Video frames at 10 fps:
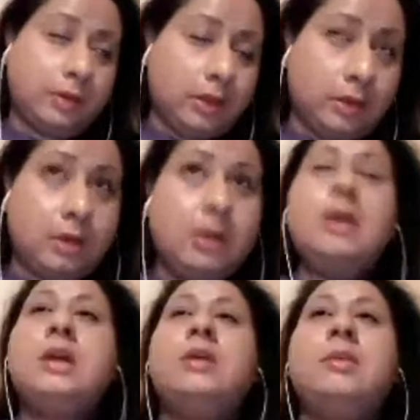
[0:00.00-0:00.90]
wealthy
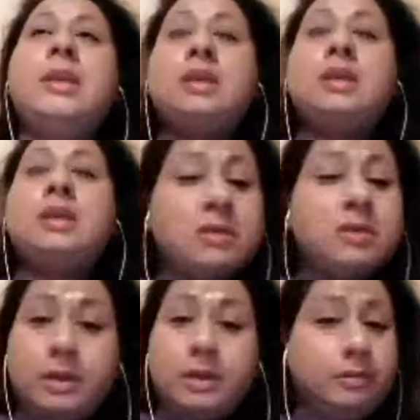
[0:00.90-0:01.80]
area. We made a
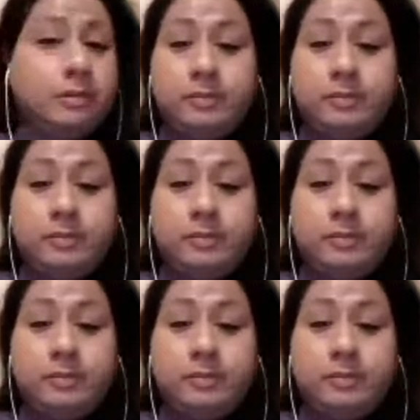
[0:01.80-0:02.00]
U-turn.